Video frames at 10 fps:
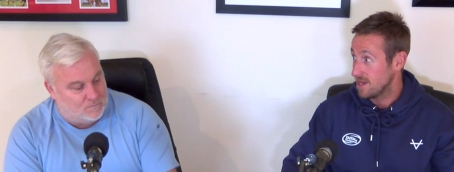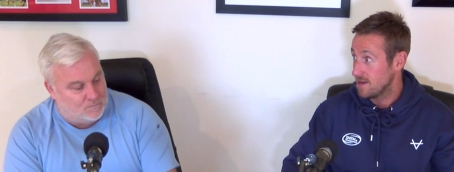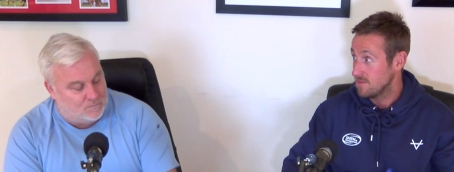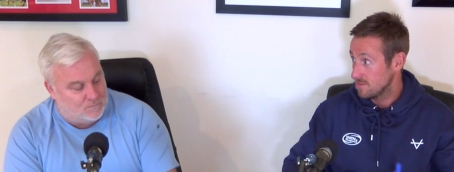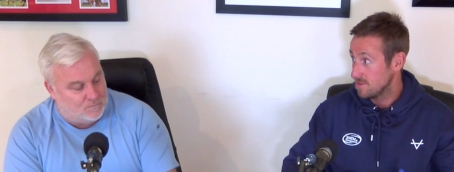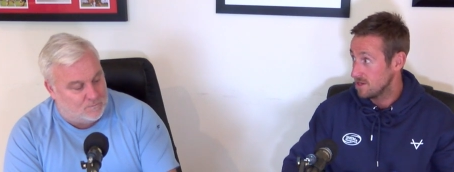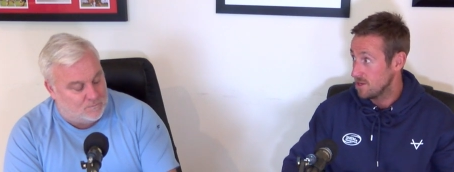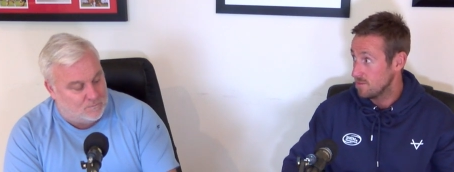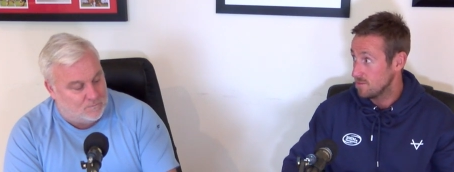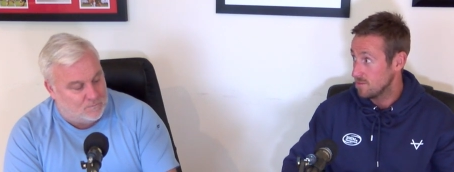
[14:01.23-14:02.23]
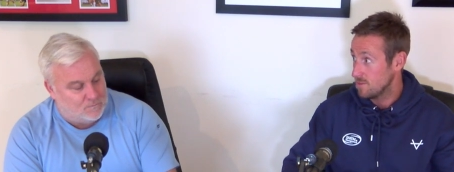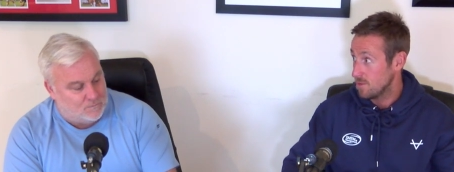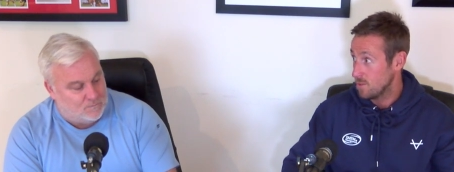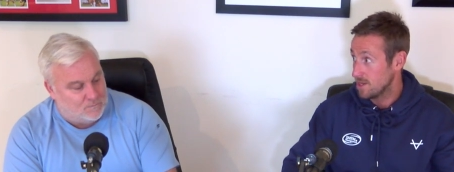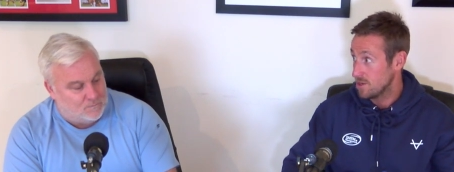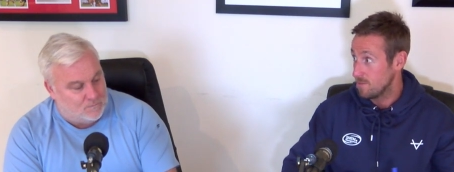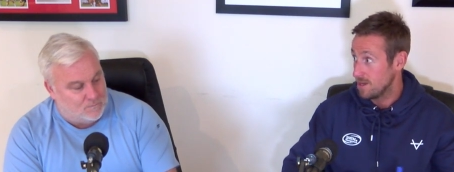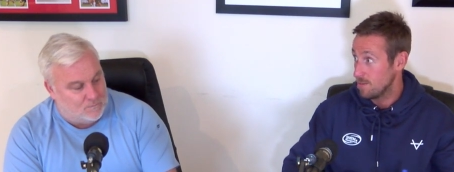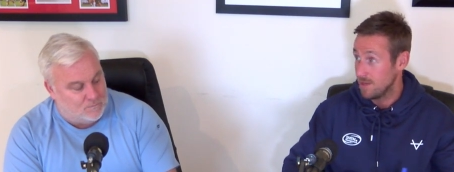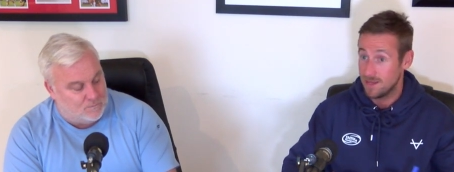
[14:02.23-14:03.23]
Speaker 1: again, you know, we, we're going to
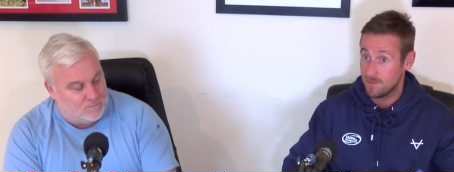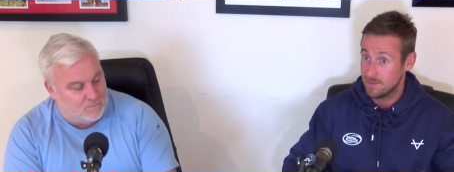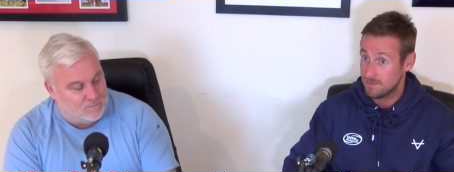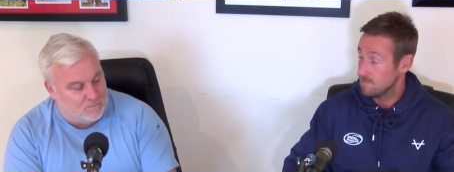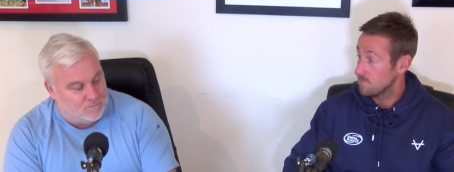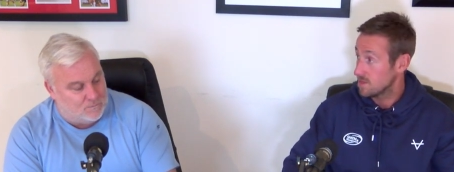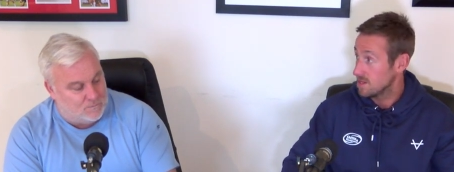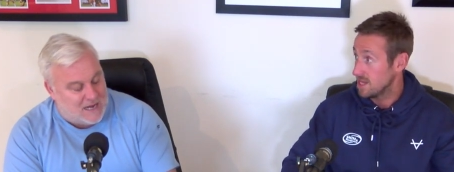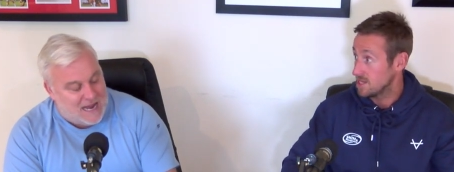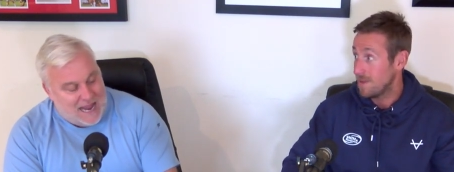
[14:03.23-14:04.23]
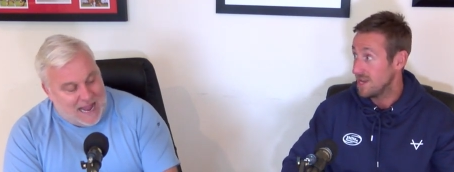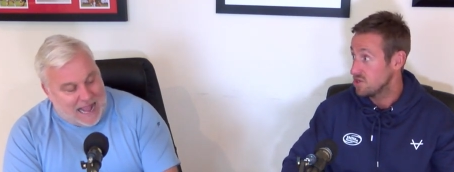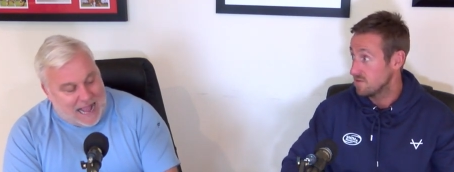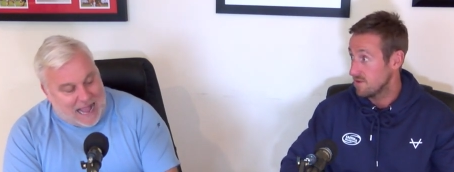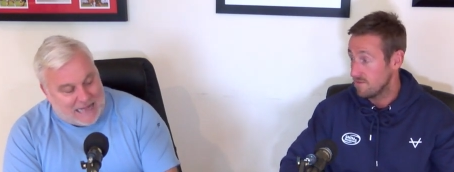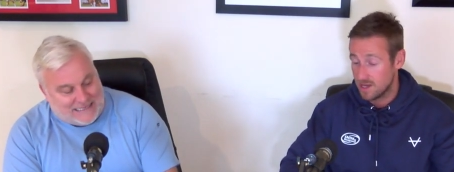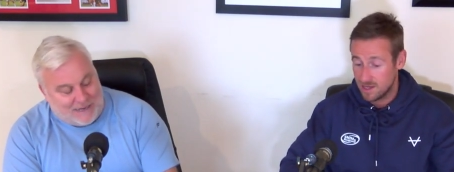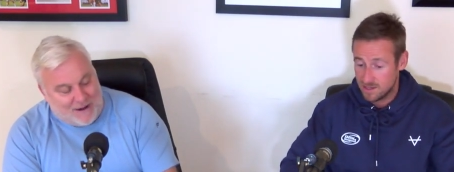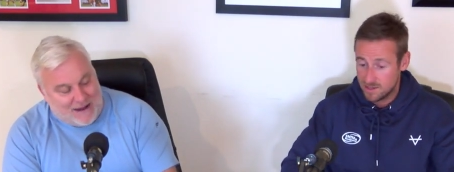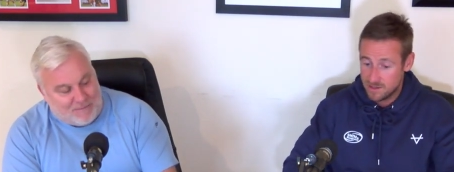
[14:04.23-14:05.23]
be a bit less patient. I, would
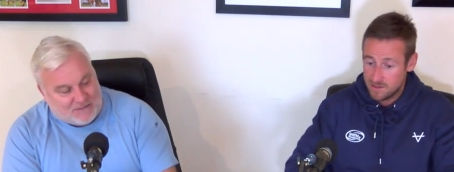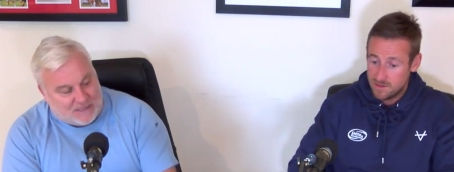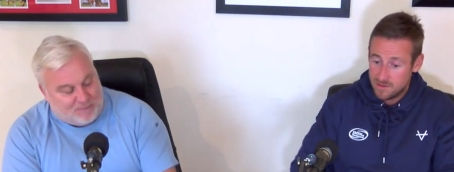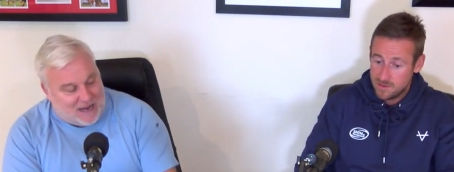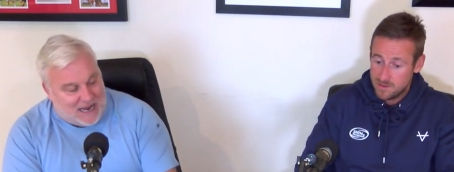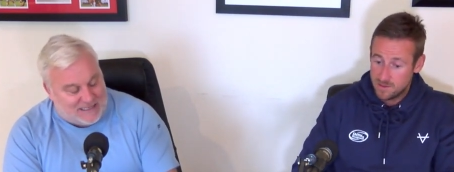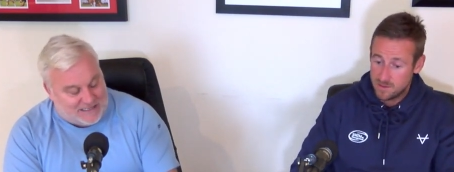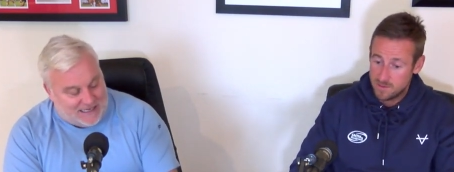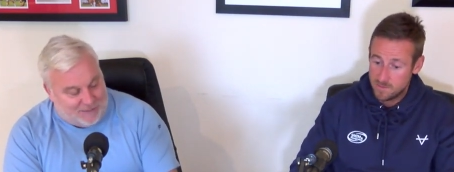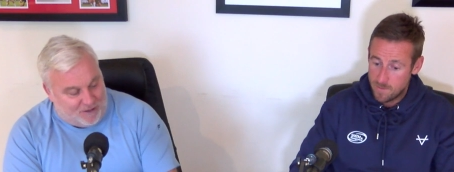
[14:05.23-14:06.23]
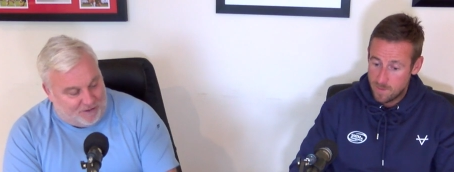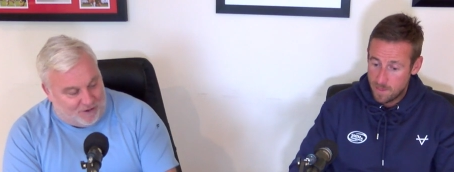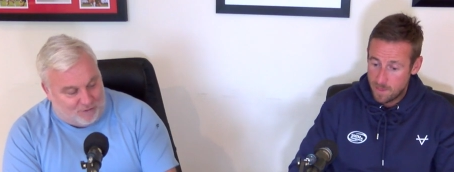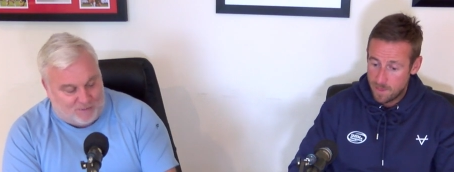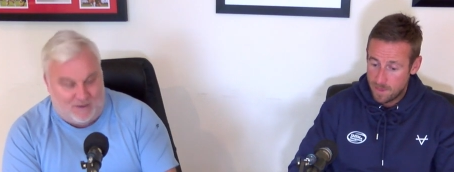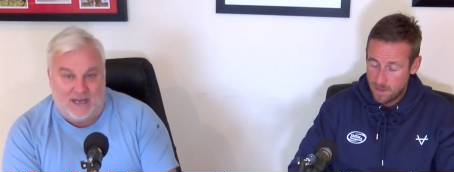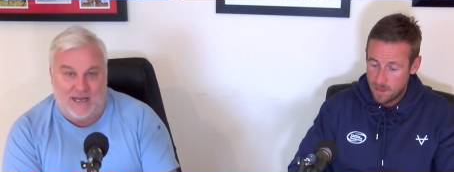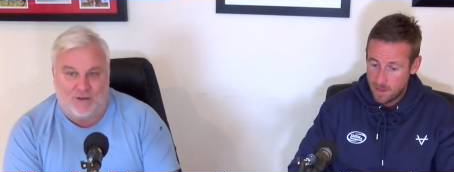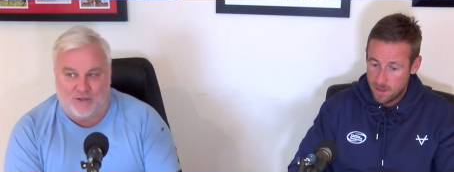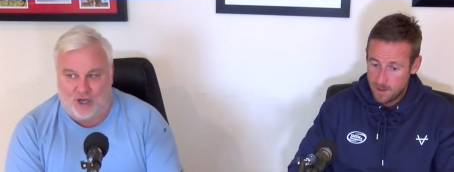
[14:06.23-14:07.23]
tell you
Speaker 2: where I'm surprised here. I'm going to throw something
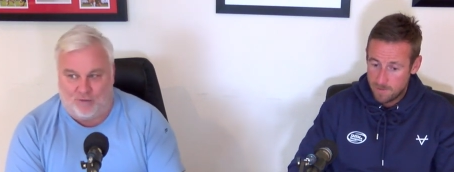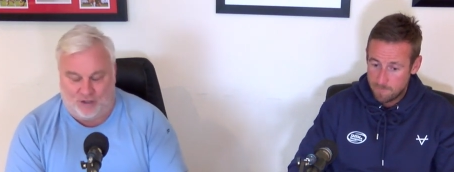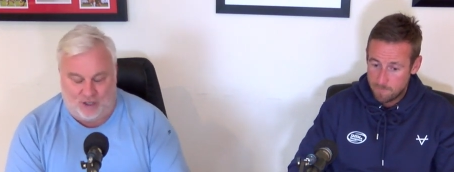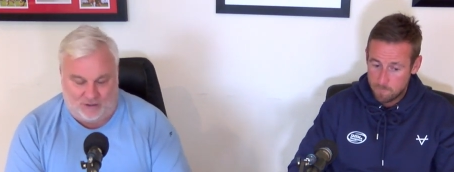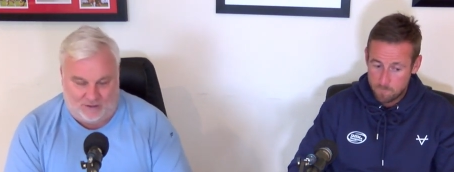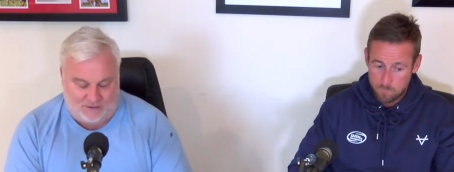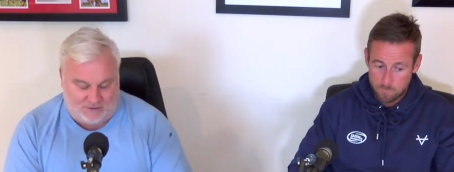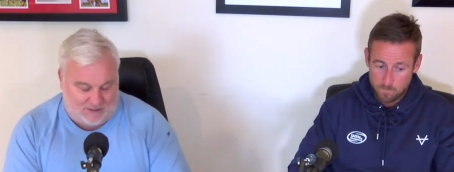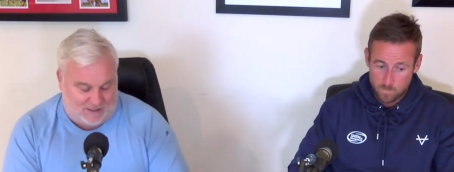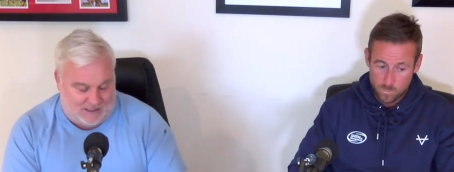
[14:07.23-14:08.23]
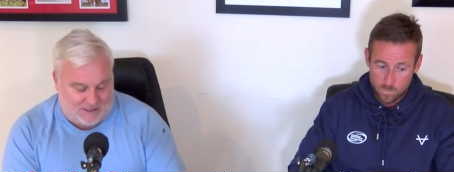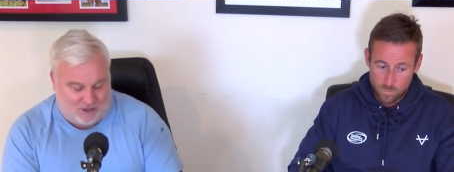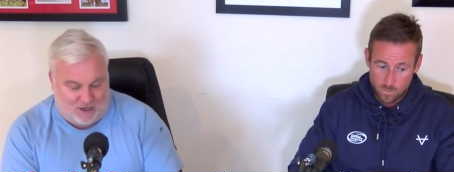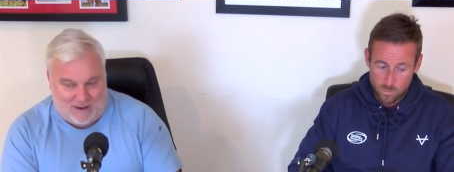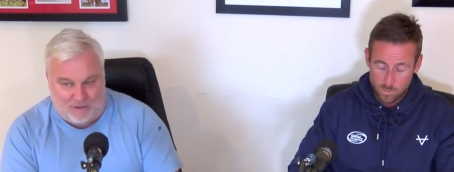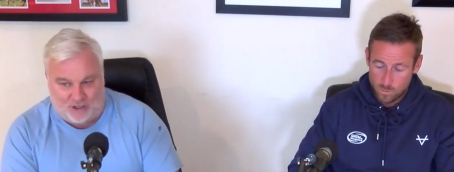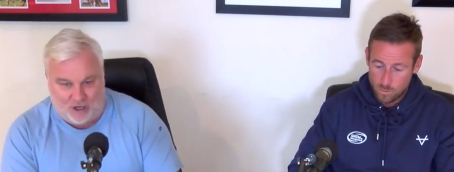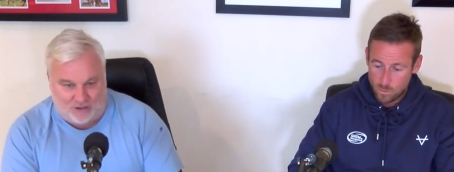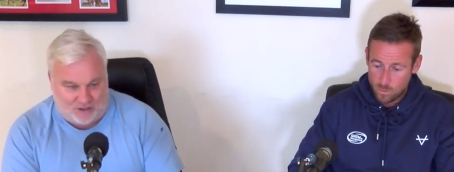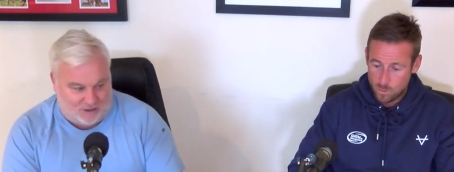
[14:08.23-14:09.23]
in here. John, John, let's talk about
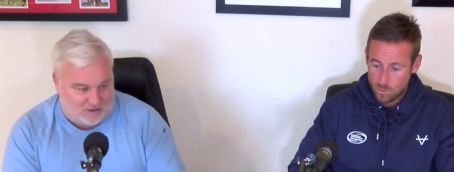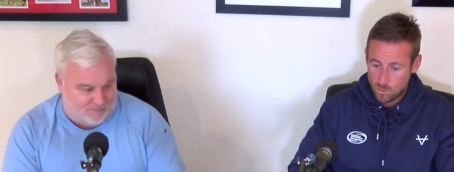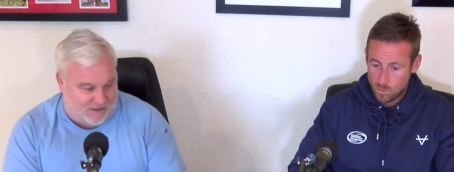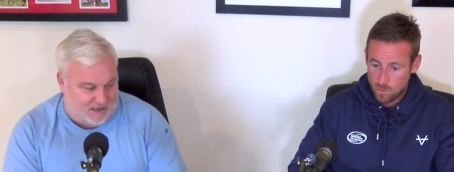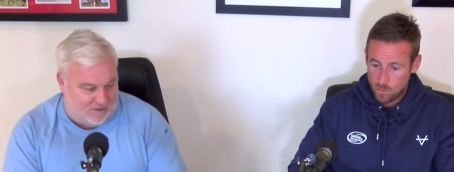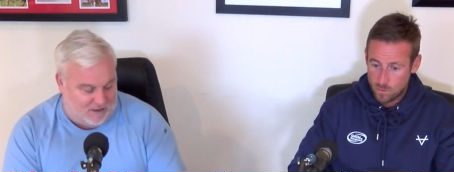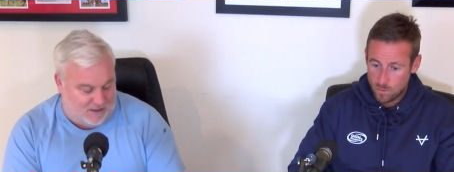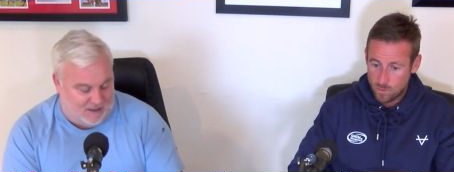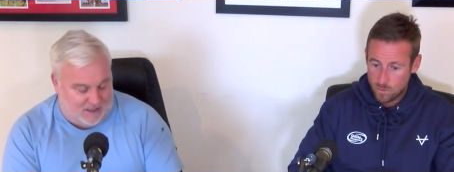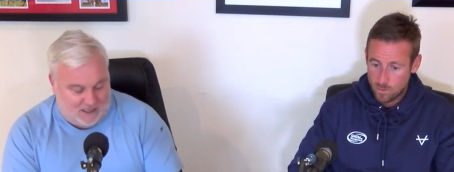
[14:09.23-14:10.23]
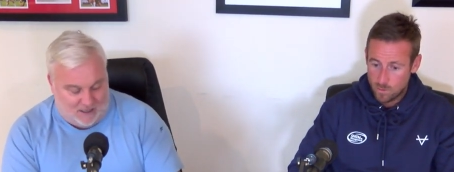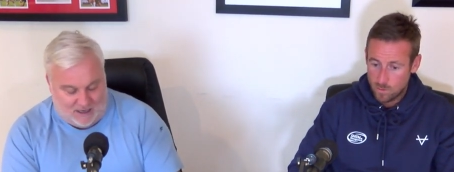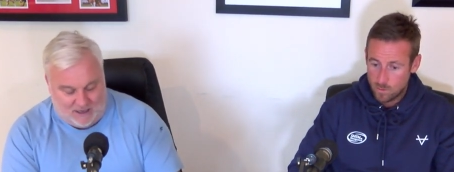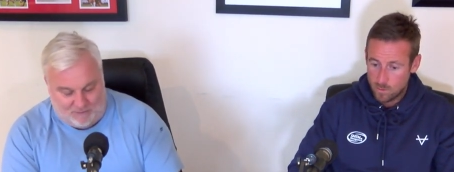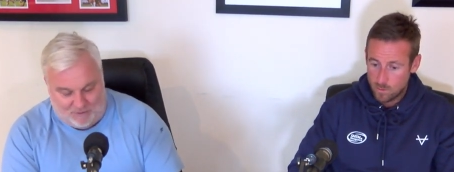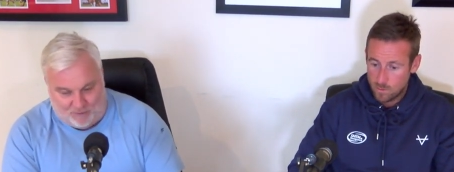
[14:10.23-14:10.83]
John. John's been Eh, you know, it eh,